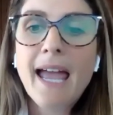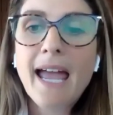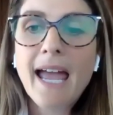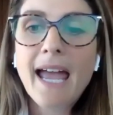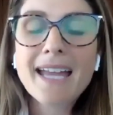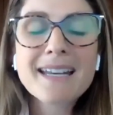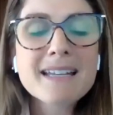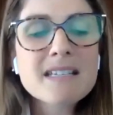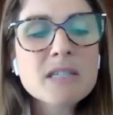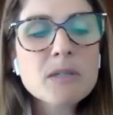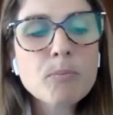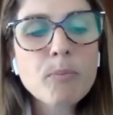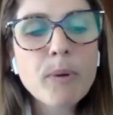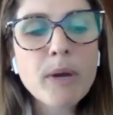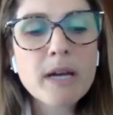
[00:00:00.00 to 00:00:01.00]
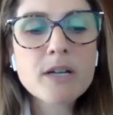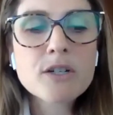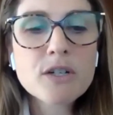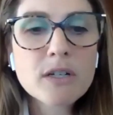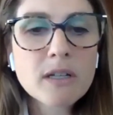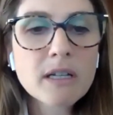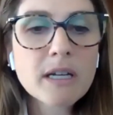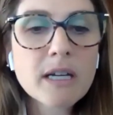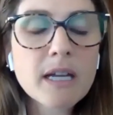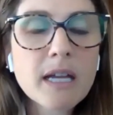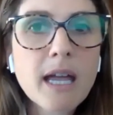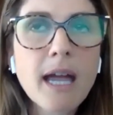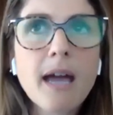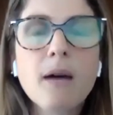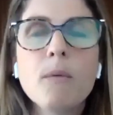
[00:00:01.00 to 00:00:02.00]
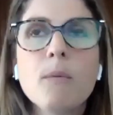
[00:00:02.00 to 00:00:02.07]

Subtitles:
And especially,